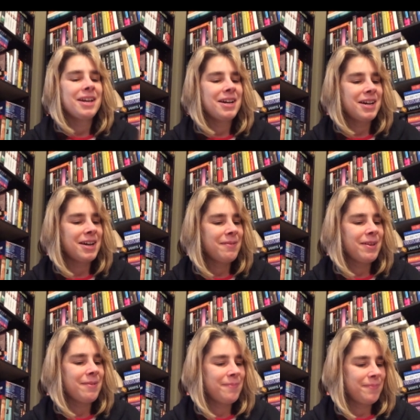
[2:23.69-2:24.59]
uh,
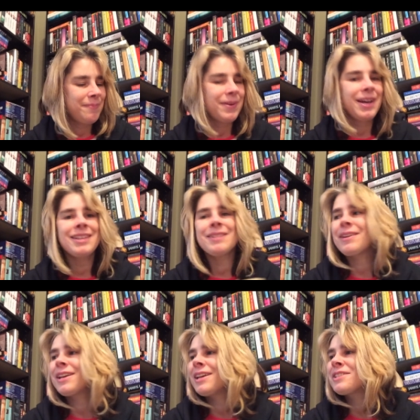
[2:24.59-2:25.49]
and my
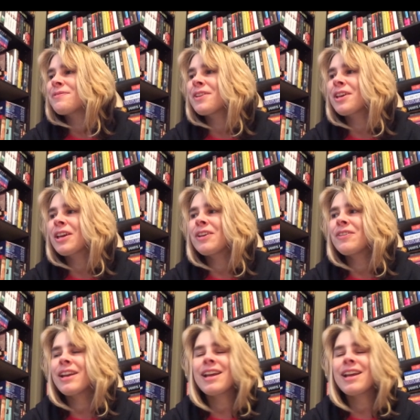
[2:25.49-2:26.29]
it's really cute.